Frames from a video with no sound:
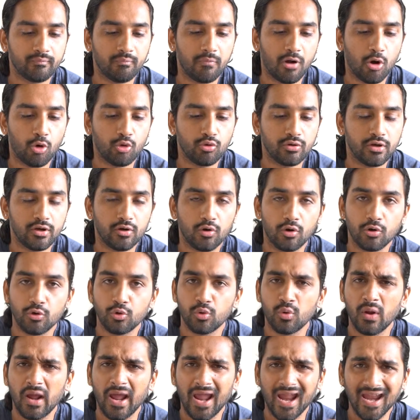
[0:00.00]
mounted
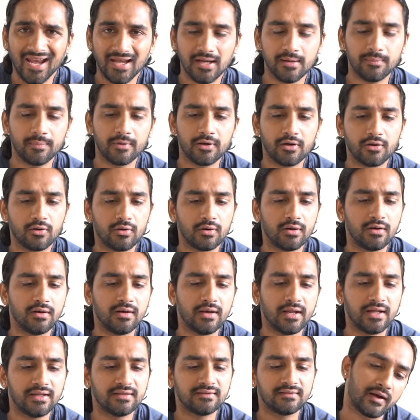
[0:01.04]
onto any particular
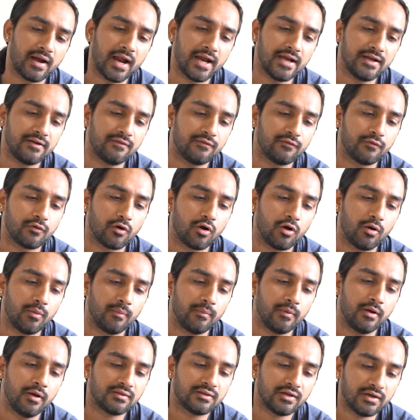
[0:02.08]
lens, right
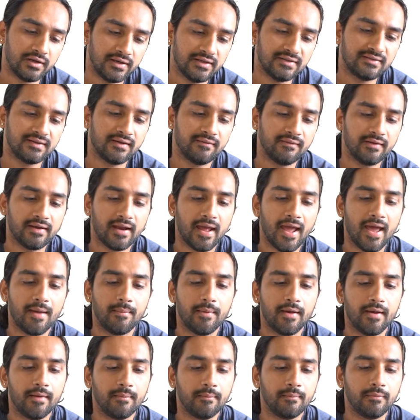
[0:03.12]
from
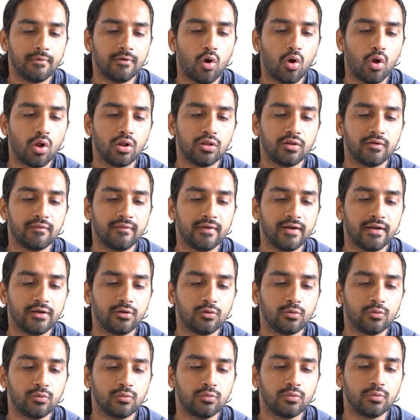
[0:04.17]
37mm all the way
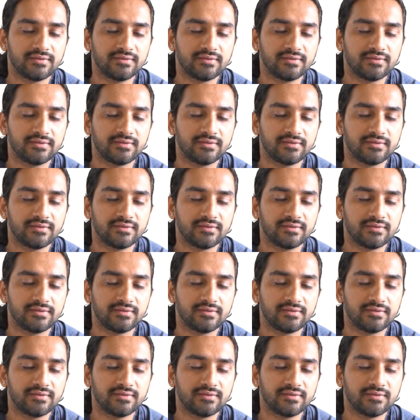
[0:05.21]
to